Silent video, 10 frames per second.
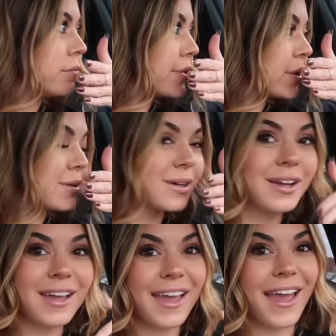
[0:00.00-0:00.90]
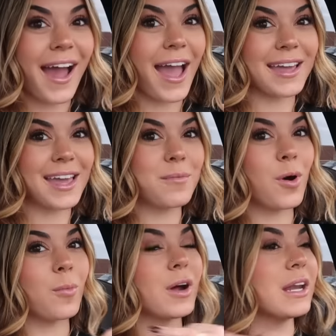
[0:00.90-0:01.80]
I came
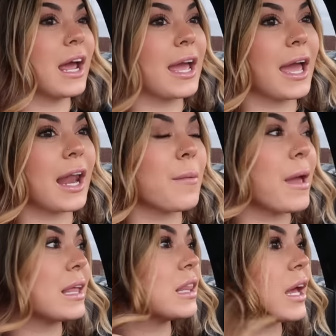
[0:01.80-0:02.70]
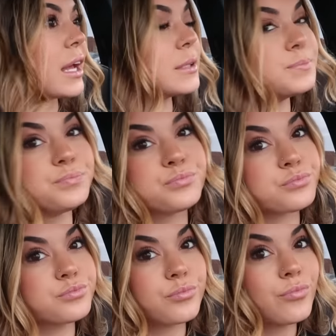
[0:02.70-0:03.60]
home one night and I made like
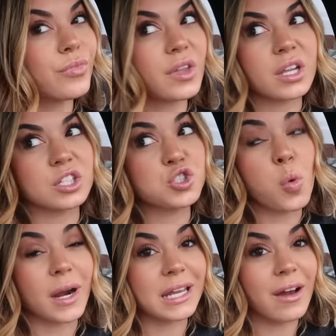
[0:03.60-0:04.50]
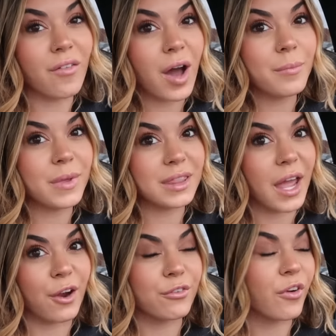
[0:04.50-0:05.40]
20 of them in
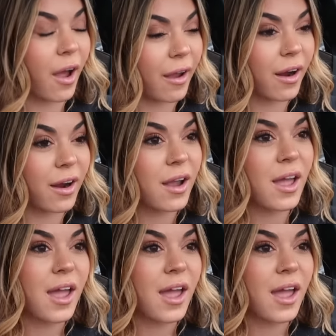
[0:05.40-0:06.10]
the air fryer.